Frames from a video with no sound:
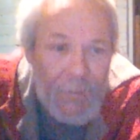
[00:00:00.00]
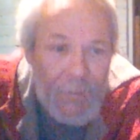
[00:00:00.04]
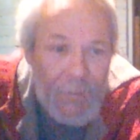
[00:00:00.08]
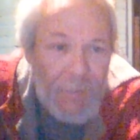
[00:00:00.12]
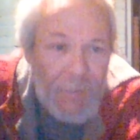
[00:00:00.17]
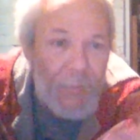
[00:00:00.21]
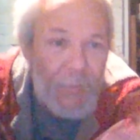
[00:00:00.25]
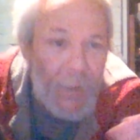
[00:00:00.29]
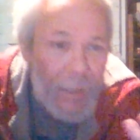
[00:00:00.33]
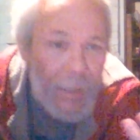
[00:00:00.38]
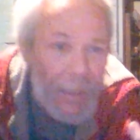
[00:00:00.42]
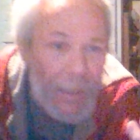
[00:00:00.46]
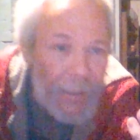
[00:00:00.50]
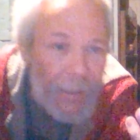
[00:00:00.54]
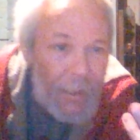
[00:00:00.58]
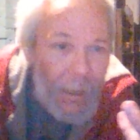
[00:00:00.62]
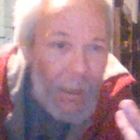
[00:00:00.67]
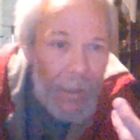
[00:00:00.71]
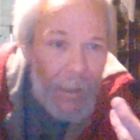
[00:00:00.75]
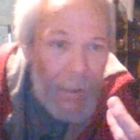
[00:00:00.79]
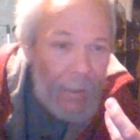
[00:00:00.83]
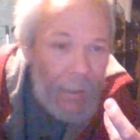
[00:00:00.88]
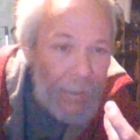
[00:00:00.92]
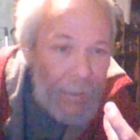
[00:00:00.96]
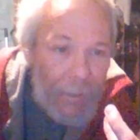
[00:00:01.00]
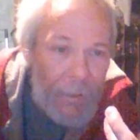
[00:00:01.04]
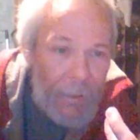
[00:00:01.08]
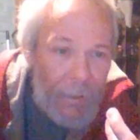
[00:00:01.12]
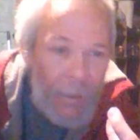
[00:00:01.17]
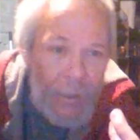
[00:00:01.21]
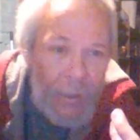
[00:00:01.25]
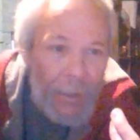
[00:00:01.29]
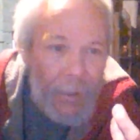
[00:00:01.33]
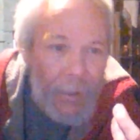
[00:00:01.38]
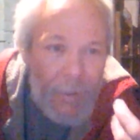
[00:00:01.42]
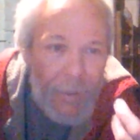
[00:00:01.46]
This fucking guy
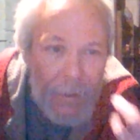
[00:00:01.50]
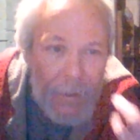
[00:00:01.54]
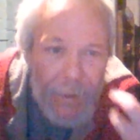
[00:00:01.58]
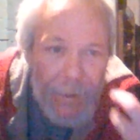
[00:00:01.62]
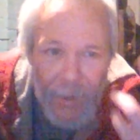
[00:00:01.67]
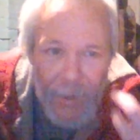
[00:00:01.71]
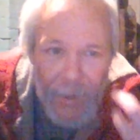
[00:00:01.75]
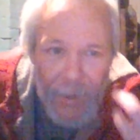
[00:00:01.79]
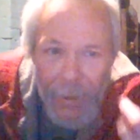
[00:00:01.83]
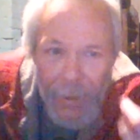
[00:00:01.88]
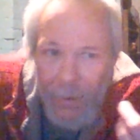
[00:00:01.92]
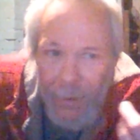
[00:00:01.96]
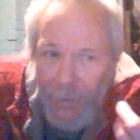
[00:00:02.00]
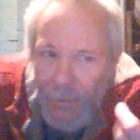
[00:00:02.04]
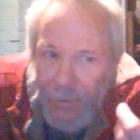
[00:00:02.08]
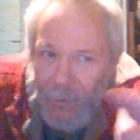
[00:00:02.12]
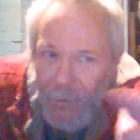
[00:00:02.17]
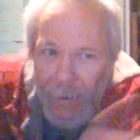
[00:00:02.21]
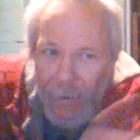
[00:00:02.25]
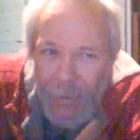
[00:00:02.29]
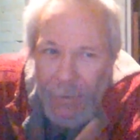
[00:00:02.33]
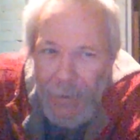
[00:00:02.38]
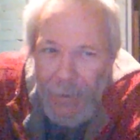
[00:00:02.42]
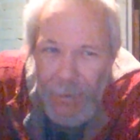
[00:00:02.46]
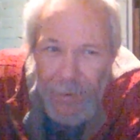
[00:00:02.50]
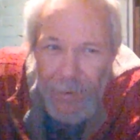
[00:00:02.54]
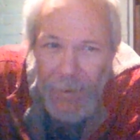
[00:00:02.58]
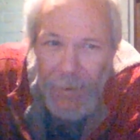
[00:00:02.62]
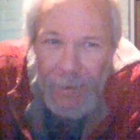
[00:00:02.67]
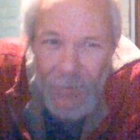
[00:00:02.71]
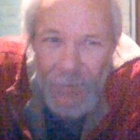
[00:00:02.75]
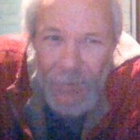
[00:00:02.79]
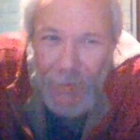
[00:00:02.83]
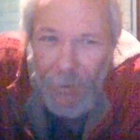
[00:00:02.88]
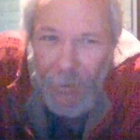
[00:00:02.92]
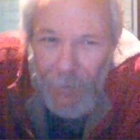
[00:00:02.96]
is acting like
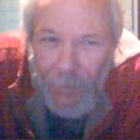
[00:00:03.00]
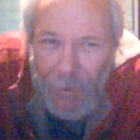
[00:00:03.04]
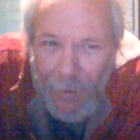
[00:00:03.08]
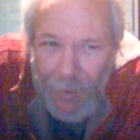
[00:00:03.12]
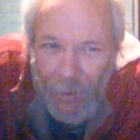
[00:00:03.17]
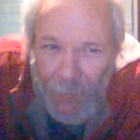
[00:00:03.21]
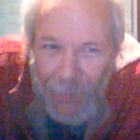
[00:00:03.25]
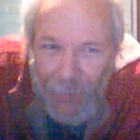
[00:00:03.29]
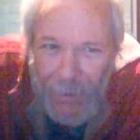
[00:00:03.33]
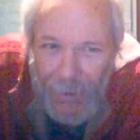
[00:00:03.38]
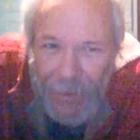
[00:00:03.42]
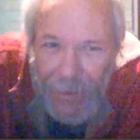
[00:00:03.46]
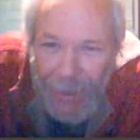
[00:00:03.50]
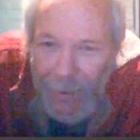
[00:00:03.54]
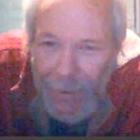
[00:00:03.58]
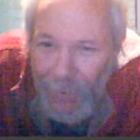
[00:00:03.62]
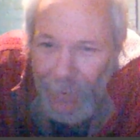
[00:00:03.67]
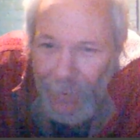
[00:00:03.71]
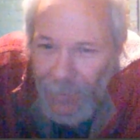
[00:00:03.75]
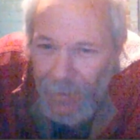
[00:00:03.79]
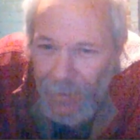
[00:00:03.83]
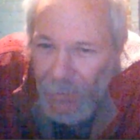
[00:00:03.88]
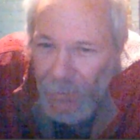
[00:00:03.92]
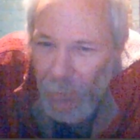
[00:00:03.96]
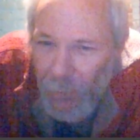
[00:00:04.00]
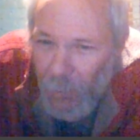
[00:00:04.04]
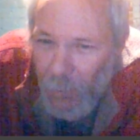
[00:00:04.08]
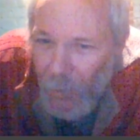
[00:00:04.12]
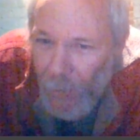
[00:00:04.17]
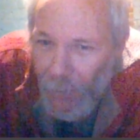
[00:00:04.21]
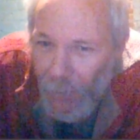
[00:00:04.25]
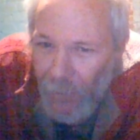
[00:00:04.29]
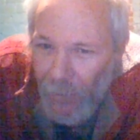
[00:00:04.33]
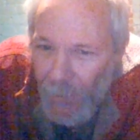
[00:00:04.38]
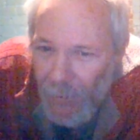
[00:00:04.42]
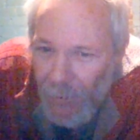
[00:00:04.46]
he's going off of Daz's
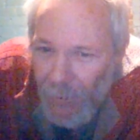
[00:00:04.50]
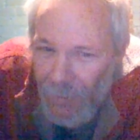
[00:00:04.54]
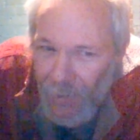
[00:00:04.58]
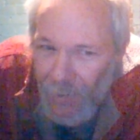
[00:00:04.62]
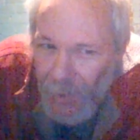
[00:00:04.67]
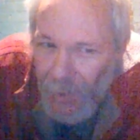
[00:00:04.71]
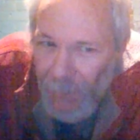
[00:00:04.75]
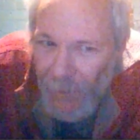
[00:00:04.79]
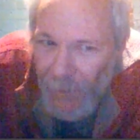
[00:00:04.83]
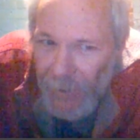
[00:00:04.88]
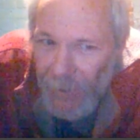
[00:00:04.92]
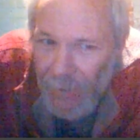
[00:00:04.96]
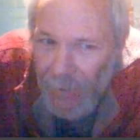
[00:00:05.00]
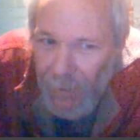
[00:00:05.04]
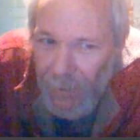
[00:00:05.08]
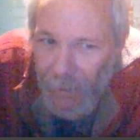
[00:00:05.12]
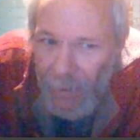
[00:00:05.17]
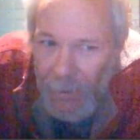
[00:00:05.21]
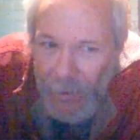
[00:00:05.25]
word or something.